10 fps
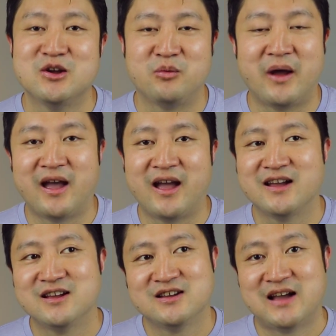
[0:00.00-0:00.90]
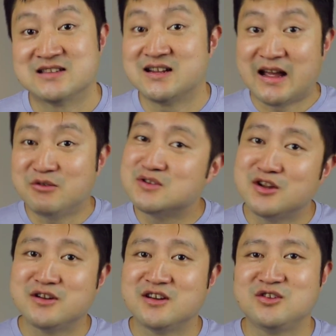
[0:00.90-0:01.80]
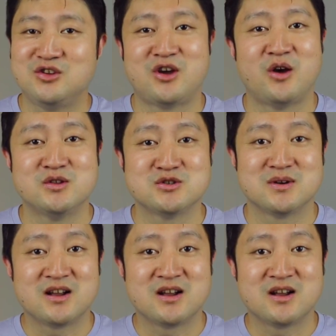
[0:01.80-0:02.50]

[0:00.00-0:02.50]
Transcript: where as a language learner, you go into